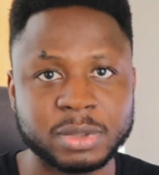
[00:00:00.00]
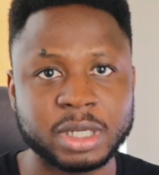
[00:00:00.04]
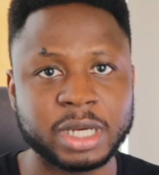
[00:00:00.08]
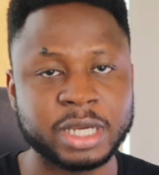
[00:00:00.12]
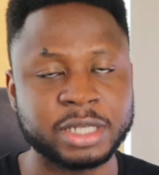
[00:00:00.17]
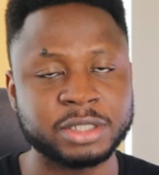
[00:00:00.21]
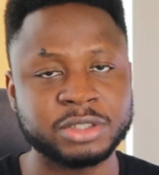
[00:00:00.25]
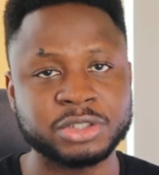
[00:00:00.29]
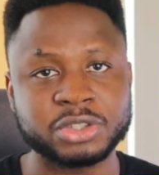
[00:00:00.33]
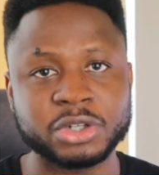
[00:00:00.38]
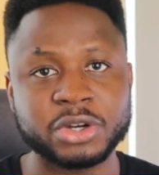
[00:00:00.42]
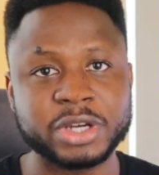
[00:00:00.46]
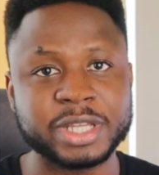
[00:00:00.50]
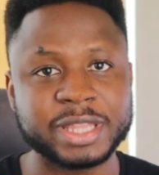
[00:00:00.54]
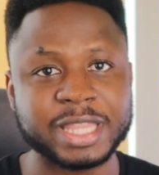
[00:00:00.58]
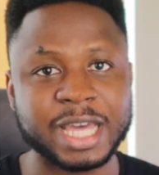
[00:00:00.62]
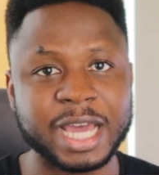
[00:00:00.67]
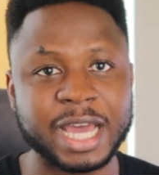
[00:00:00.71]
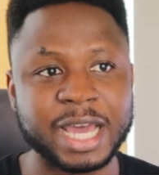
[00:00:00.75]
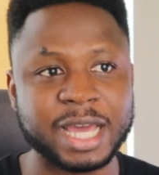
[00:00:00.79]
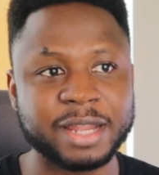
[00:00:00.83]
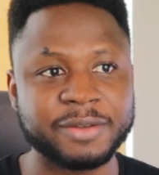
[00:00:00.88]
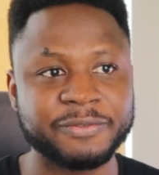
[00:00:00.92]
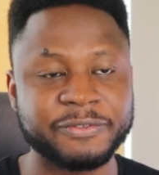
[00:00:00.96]
enjoy
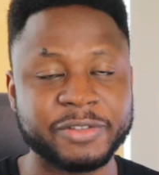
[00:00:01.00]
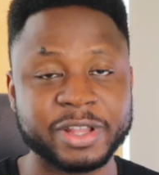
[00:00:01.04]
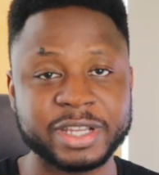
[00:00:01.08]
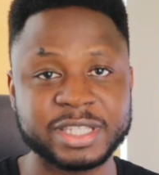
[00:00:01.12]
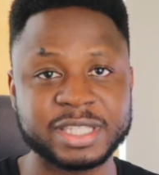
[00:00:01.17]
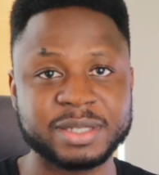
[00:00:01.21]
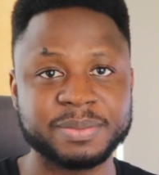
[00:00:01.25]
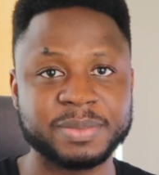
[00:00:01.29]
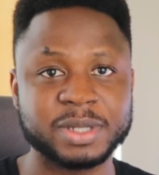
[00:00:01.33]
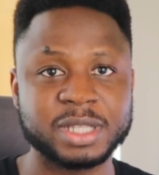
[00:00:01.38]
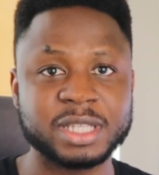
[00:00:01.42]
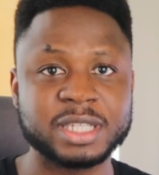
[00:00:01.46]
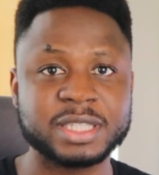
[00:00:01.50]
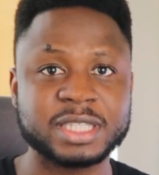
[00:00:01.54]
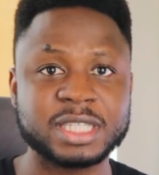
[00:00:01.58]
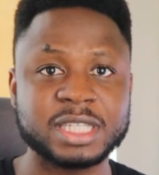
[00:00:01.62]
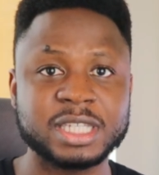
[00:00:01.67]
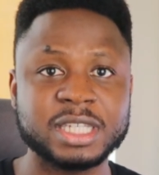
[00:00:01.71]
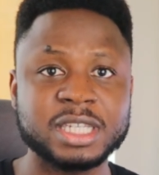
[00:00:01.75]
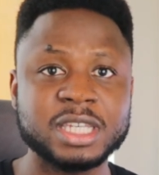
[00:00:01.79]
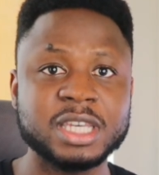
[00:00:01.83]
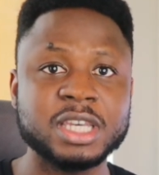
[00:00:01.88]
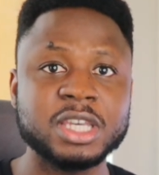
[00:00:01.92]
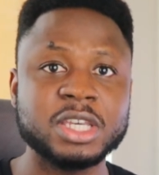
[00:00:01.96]
that
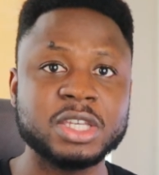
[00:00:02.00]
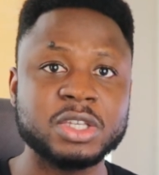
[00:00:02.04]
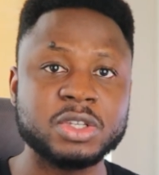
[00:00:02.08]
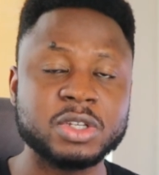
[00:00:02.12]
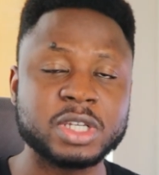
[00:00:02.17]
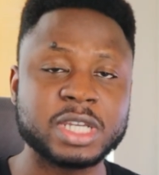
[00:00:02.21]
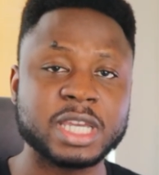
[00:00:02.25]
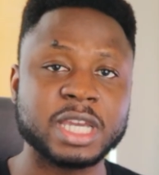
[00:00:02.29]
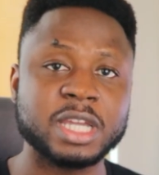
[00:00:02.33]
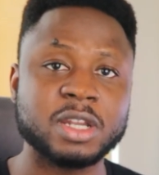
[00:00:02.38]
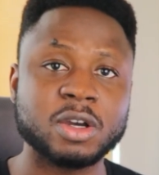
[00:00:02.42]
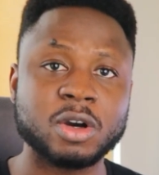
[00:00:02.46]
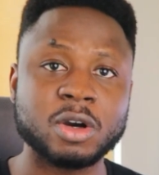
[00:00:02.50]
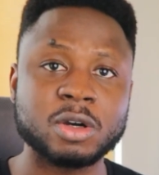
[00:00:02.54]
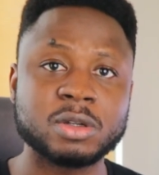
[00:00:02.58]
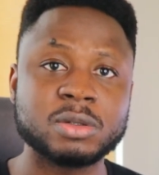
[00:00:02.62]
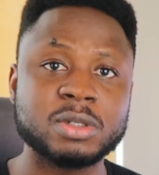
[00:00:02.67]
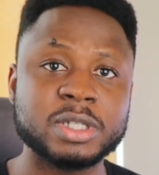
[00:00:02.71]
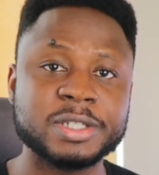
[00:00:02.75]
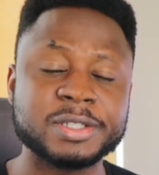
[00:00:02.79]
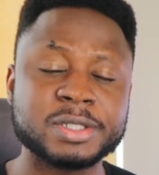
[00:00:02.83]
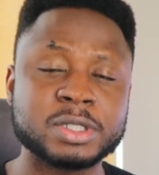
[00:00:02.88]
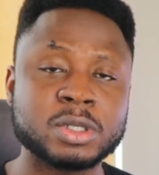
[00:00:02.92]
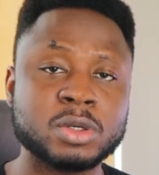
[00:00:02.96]
flexibility, you can
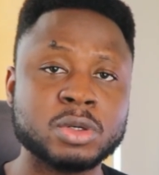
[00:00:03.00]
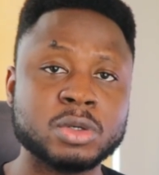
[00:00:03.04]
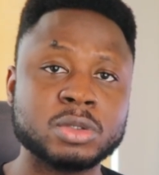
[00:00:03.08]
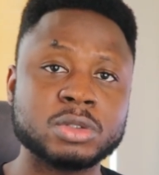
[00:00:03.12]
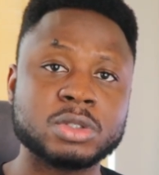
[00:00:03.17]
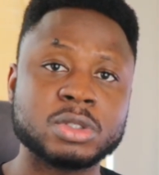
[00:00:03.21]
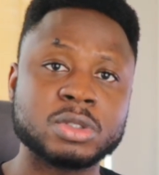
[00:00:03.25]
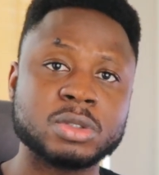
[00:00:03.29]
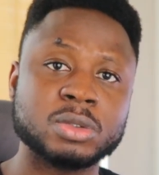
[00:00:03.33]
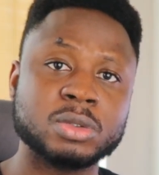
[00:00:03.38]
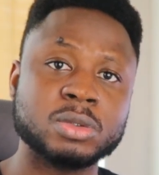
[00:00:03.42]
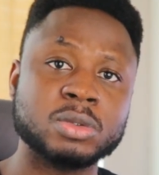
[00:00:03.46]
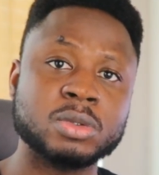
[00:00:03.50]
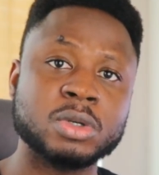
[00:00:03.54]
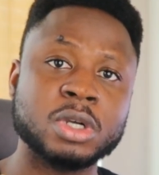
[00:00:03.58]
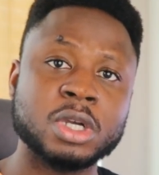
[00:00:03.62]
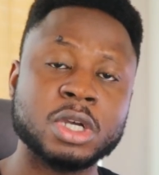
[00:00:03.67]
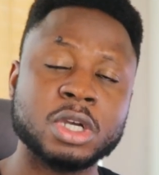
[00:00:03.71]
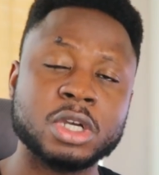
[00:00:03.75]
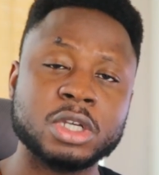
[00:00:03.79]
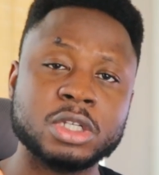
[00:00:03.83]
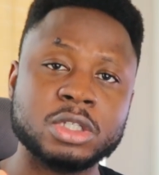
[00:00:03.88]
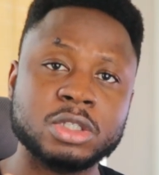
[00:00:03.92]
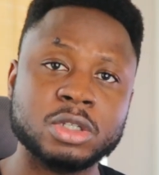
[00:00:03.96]
always go to
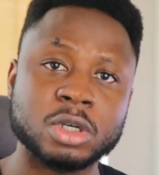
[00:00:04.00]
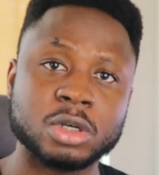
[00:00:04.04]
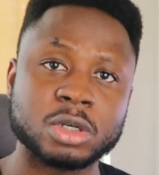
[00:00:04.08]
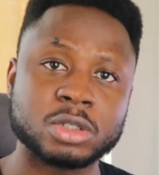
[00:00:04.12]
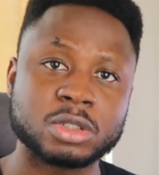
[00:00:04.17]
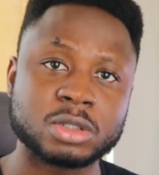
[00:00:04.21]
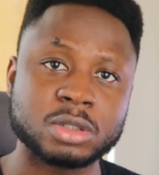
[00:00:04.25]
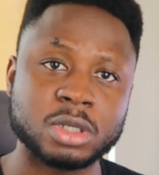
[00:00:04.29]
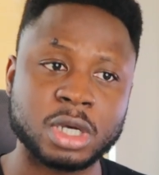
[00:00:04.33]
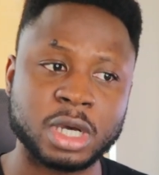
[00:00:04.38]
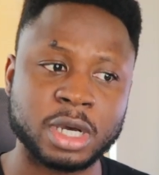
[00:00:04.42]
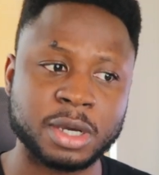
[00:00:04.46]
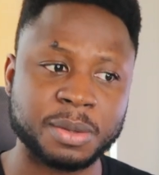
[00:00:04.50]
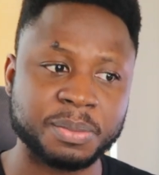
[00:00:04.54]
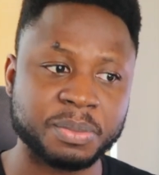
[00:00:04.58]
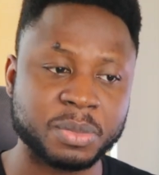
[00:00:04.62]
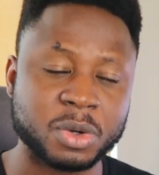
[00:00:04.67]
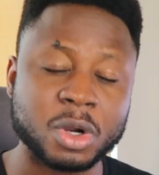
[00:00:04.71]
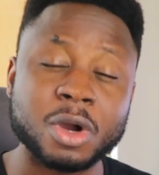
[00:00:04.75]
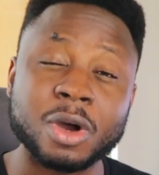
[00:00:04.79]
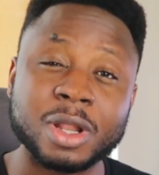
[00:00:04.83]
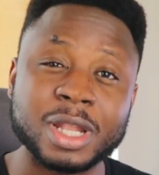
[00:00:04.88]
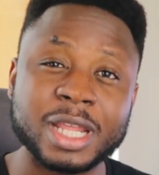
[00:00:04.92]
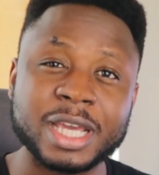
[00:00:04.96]
your
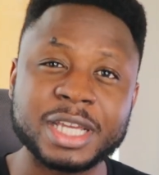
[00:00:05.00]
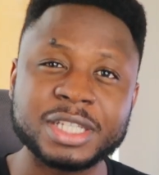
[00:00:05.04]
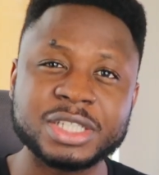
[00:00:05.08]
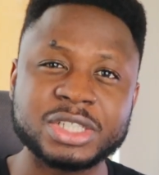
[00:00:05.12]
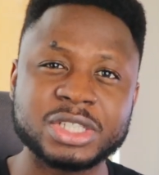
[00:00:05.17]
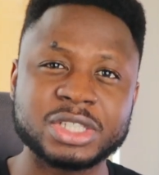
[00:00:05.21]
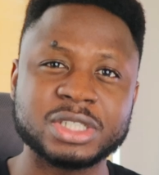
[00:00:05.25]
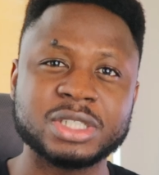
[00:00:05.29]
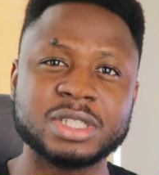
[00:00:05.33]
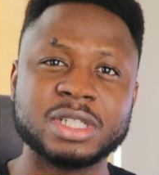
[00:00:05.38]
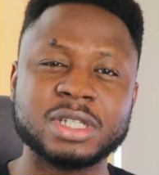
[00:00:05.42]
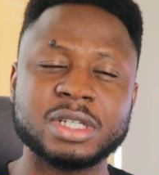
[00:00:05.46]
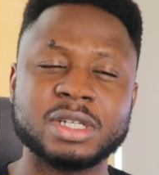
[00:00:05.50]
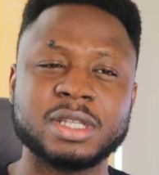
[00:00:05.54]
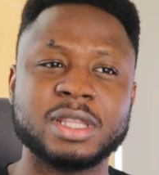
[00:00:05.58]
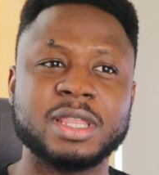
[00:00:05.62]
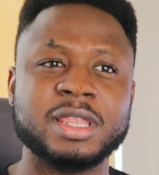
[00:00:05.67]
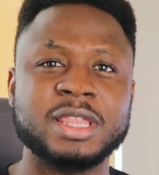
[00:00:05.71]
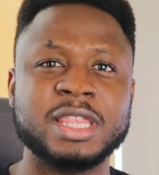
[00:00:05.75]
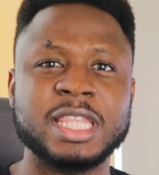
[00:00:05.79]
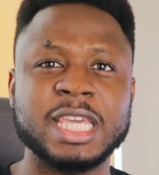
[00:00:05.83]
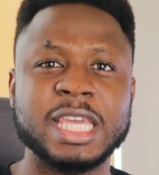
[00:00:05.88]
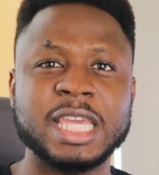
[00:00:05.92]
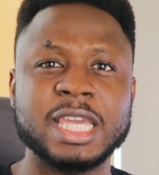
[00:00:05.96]
college.
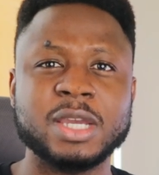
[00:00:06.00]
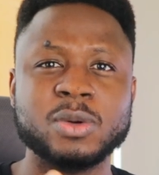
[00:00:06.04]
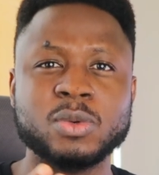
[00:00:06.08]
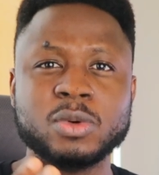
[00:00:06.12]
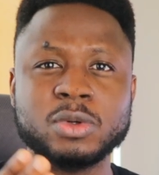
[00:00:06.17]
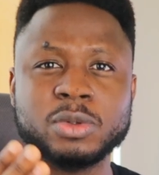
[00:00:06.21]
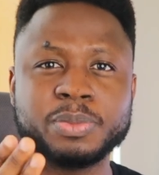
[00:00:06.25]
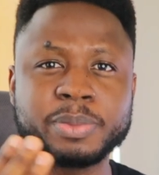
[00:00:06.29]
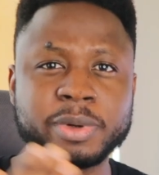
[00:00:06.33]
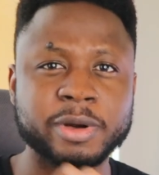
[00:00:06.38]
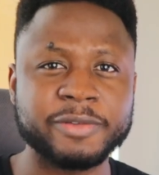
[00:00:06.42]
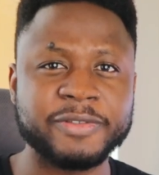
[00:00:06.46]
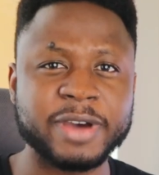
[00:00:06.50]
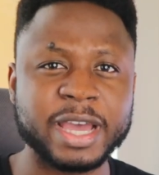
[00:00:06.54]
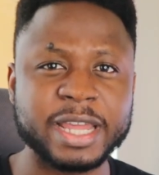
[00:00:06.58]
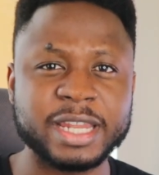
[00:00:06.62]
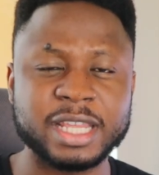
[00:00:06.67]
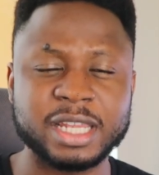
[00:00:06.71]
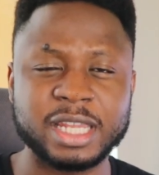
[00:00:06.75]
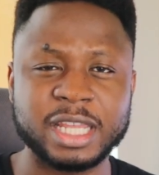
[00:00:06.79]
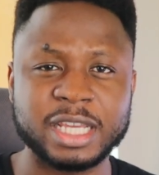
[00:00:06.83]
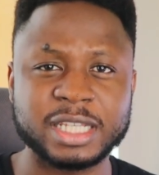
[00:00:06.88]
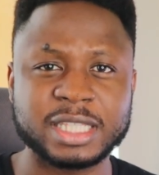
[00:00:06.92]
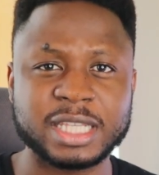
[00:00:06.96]
They would provide a
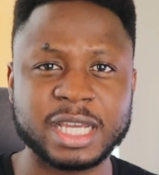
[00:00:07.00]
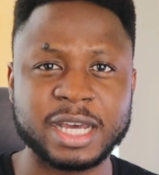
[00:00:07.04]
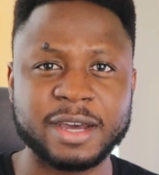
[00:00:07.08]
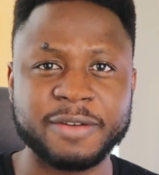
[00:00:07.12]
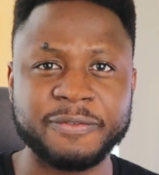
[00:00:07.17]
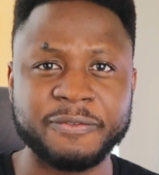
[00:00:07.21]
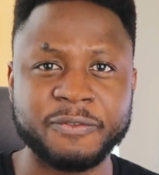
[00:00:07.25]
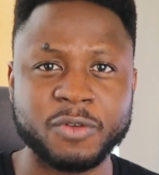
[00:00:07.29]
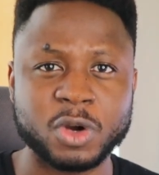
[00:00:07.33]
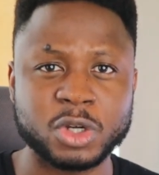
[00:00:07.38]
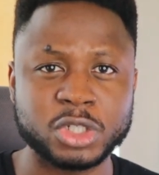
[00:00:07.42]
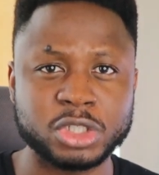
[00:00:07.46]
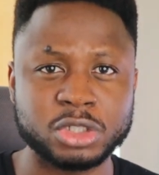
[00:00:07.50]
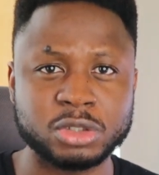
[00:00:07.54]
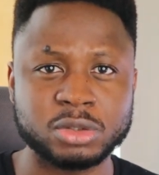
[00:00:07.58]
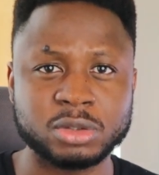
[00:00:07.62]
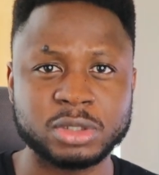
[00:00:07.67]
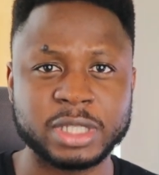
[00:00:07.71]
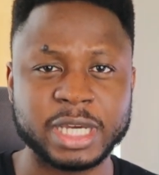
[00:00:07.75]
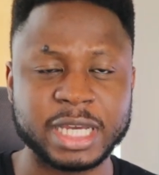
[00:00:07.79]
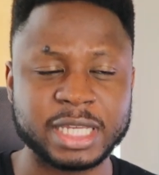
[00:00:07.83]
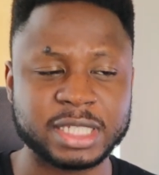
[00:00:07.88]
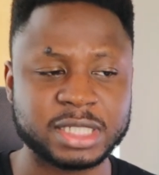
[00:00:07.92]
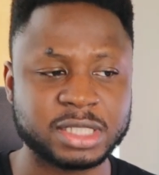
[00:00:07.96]
letter for you
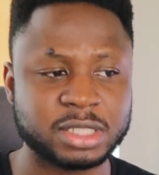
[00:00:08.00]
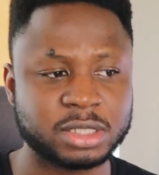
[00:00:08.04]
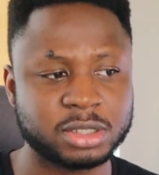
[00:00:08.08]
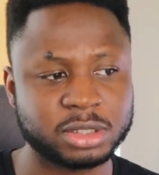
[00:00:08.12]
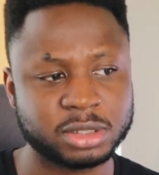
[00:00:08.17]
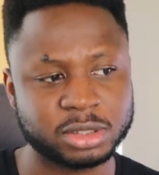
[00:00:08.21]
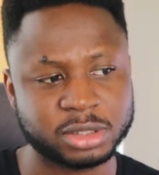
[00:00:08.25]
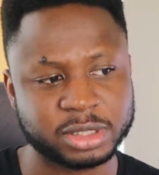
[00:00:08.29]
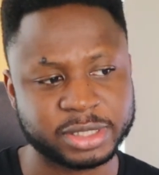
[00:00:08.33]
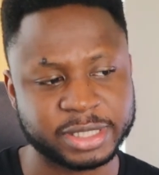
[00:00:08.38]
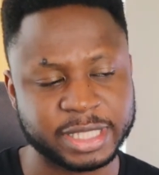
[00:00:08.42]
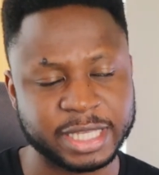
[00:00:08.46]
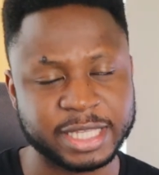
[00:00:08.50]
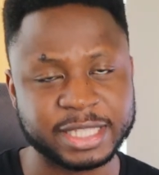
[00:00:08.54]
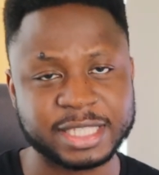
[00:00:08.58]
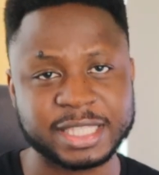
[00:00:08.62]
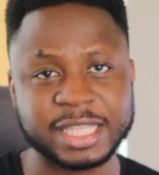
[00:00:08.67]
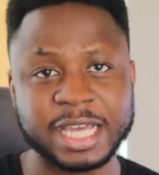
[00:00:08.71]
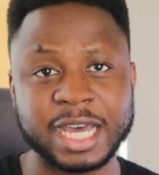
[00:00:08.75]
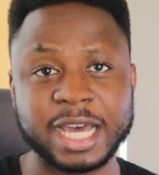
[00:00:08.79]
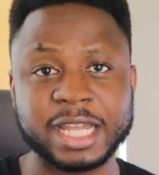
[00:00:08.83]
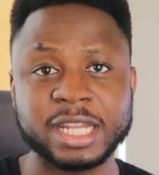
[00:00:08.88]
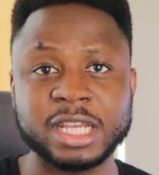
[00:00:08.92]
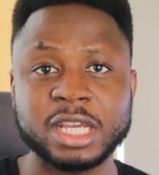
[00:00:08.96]
that states
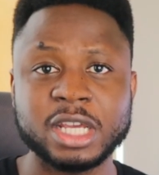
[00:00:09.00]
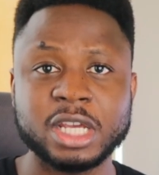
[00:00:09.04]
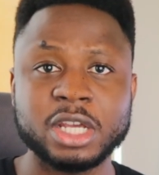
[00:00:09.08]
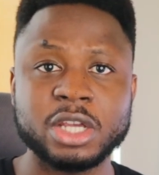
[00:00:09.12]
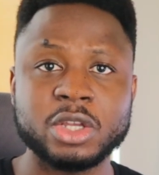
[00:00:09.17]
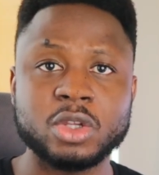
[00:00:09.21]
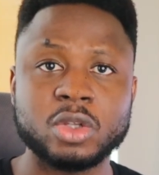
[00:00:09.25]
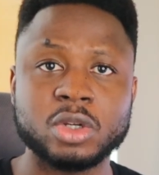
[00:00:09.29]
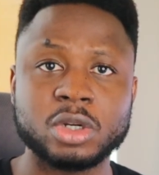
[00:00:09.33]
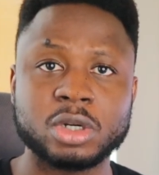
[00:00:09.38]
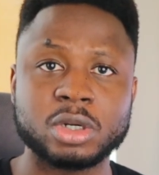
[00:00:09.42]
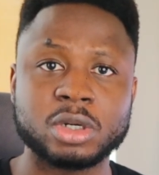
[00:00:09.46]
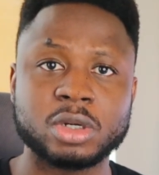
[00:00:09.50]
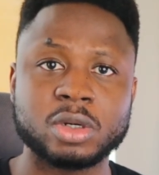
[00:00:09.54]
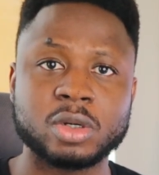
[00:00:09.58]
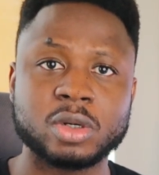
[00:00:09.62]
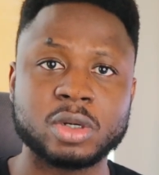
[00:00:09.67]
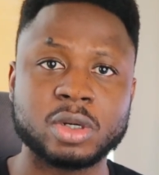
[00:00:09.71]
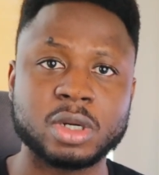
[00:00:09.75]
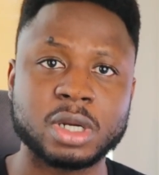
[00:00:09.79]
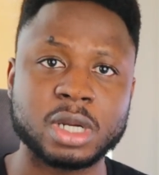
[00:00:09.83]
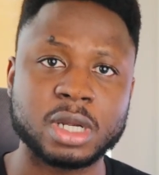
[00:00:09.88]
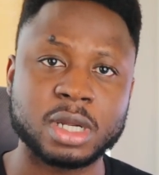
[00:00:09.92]
that you're